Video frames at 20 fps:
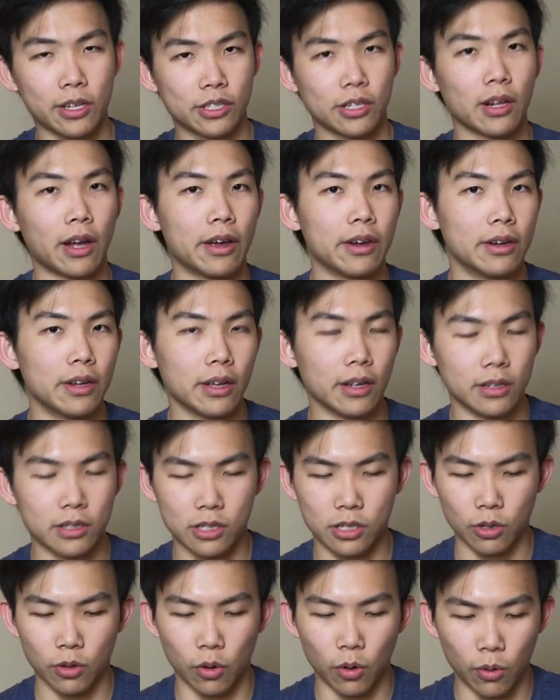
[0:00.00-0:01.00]
But actually I
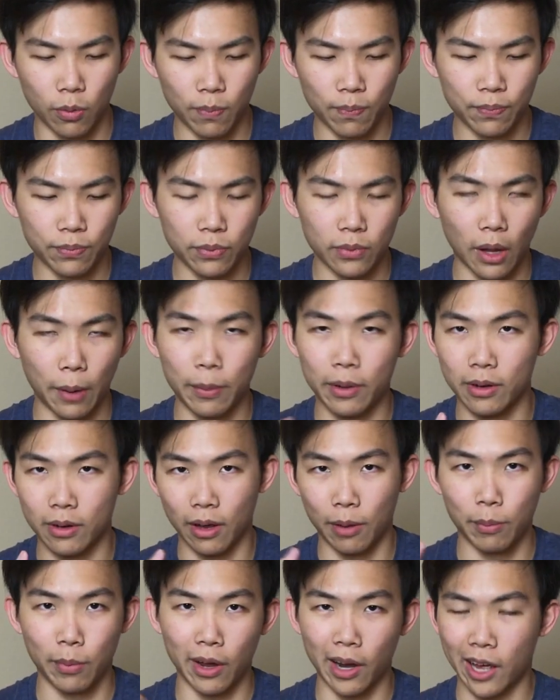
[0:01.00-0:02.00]
did,
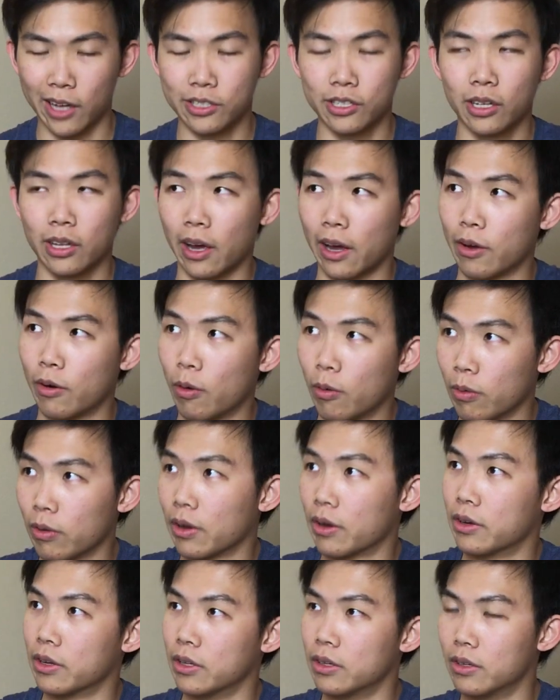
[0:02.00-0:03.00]
I
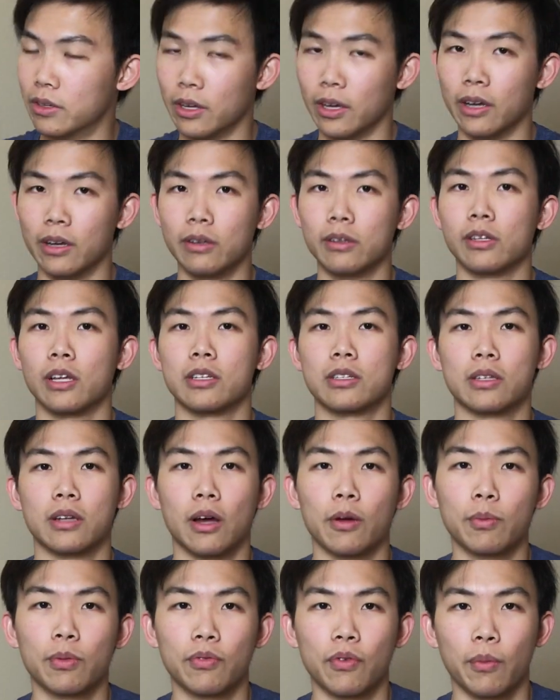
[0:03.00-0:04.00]
already did
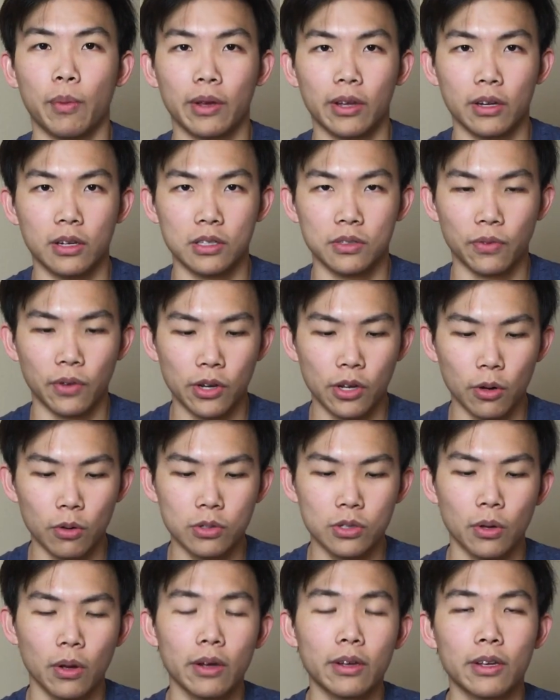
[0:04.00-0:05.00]
test it out before making this
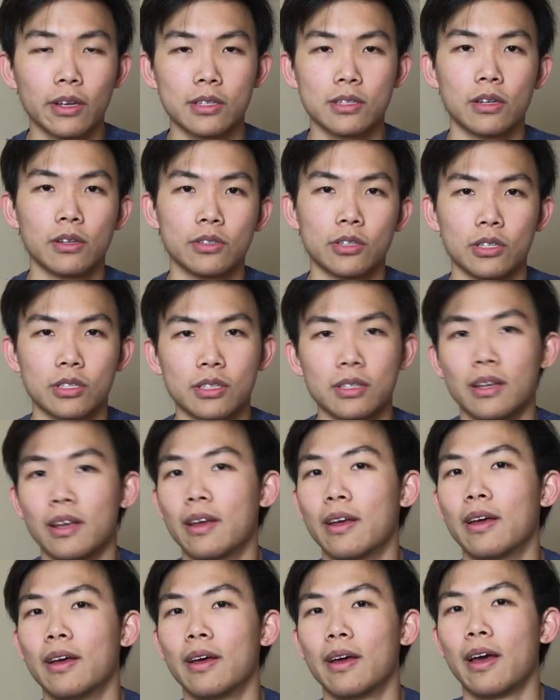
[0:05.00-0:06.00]
video, so I guess I'll
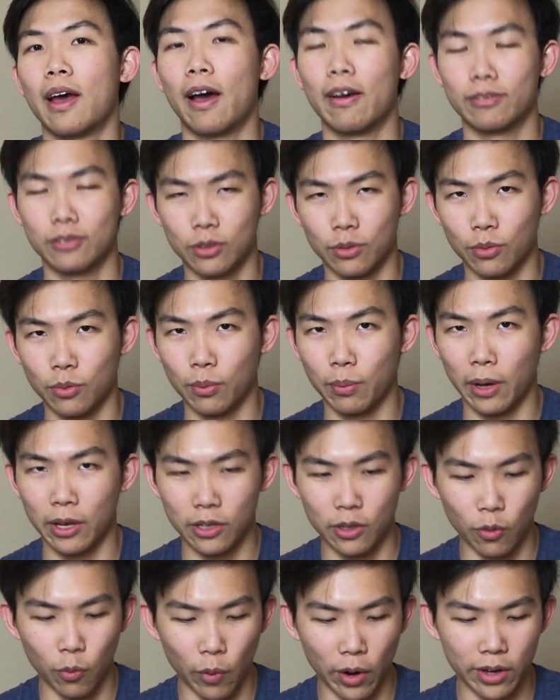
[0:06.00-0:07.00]
just have to
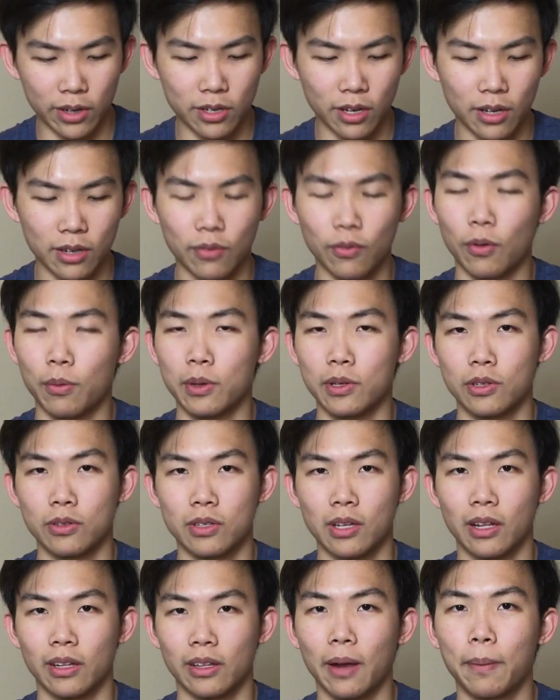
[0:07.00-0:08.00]
make you wait
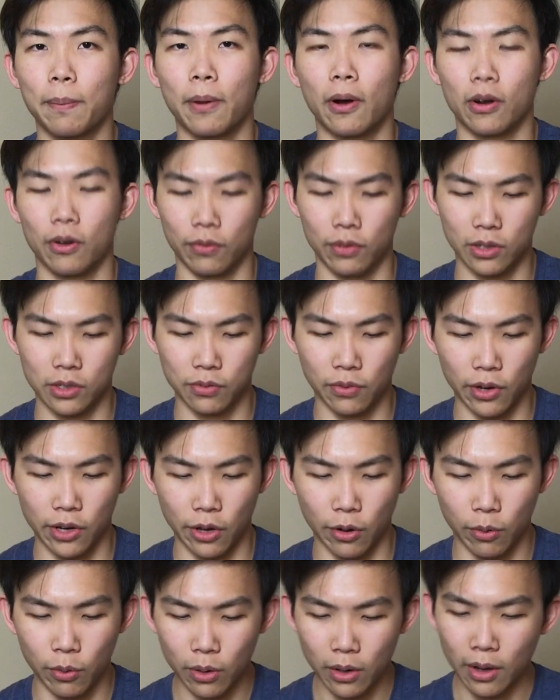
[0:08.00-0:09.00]
for tell that part of
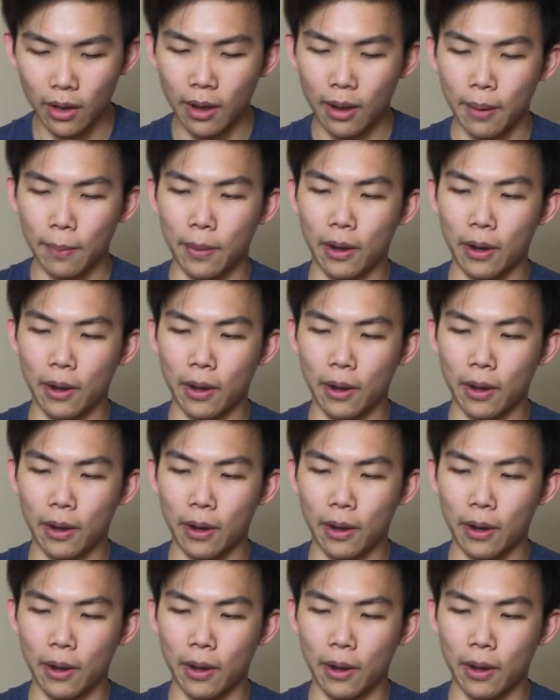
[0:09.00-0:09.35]
this video.